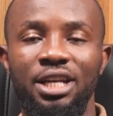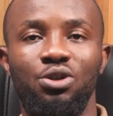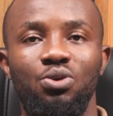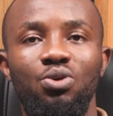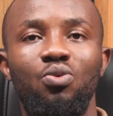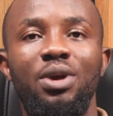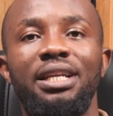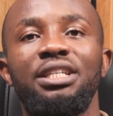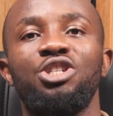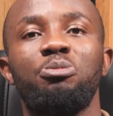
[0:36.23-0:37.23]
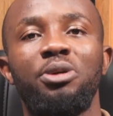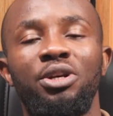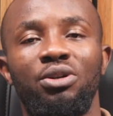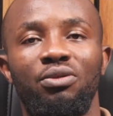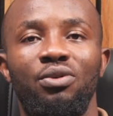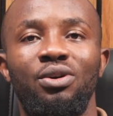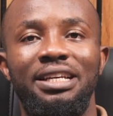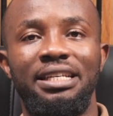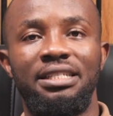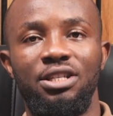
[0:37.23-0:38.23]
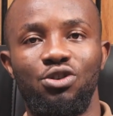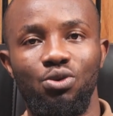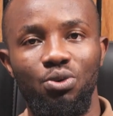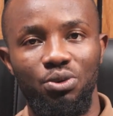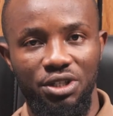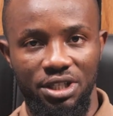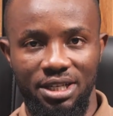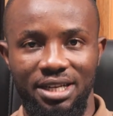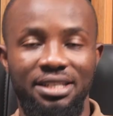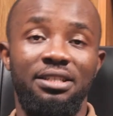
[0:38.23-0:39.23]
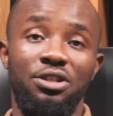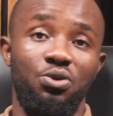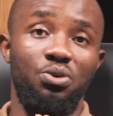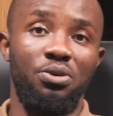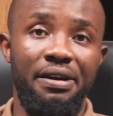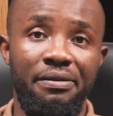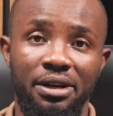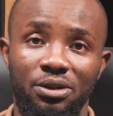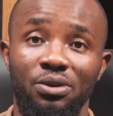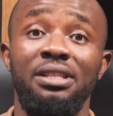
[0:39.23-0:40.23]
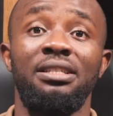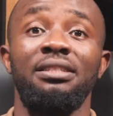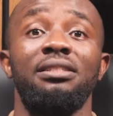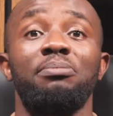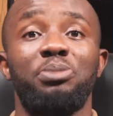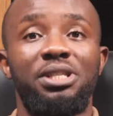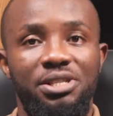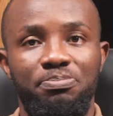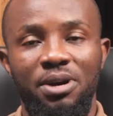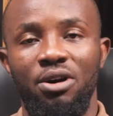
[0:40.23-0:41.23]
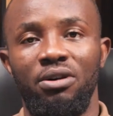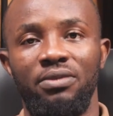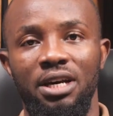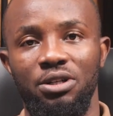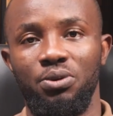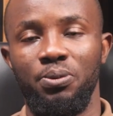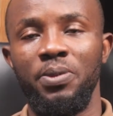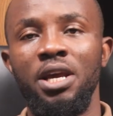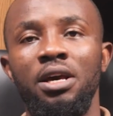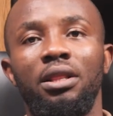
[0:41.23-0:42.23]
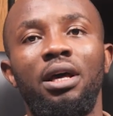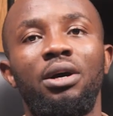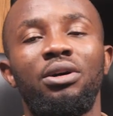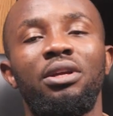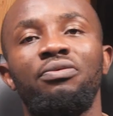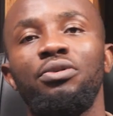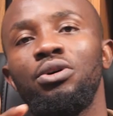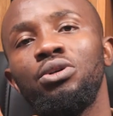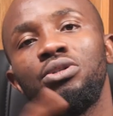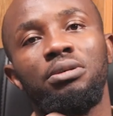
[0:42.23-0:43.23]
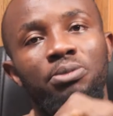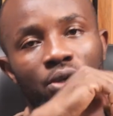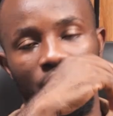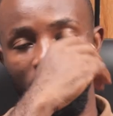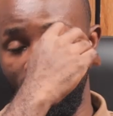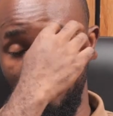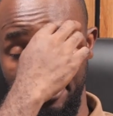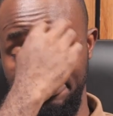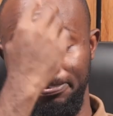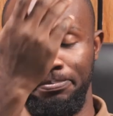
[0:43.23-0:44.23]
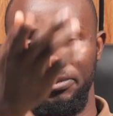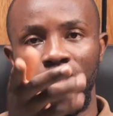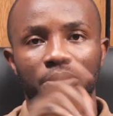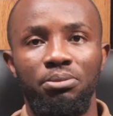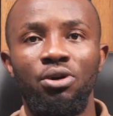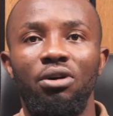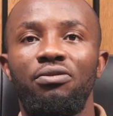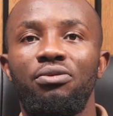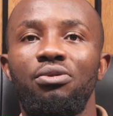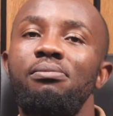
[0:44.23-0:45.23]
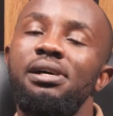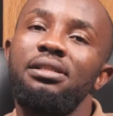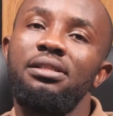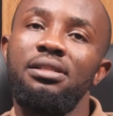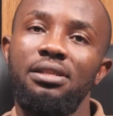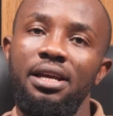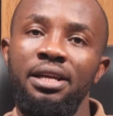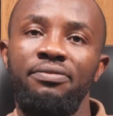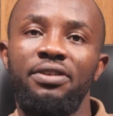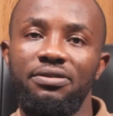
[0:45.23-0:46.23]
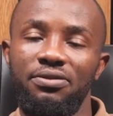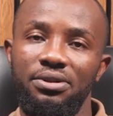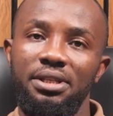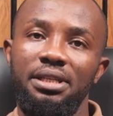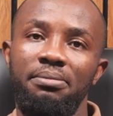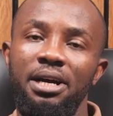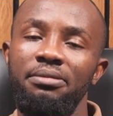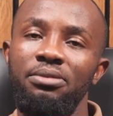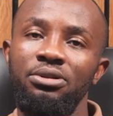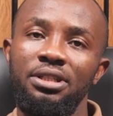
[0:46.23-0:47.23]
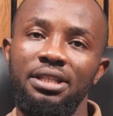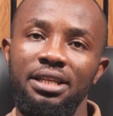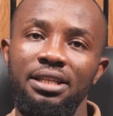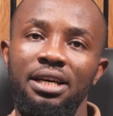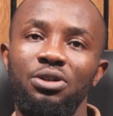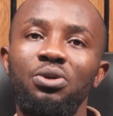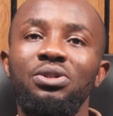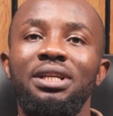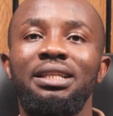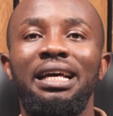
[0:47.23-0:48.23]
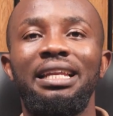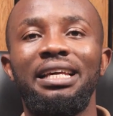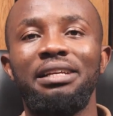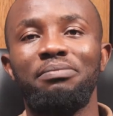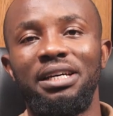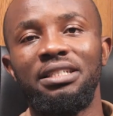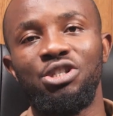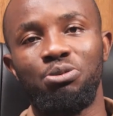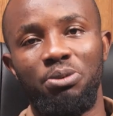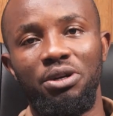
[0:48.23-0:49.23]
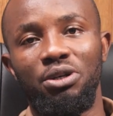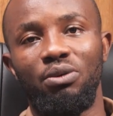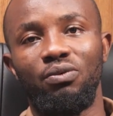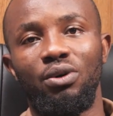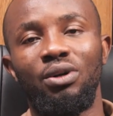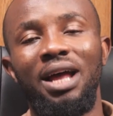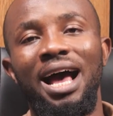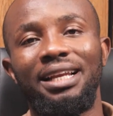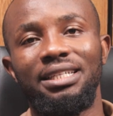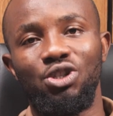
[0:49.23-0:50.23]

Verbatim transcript: A school where the Spirit of God is the sole teacher, is the sole director, is the principal of that school. Now, if you go to the book of Romans 8 verse 14, the Bible says that those that are led by the Spirit of God are the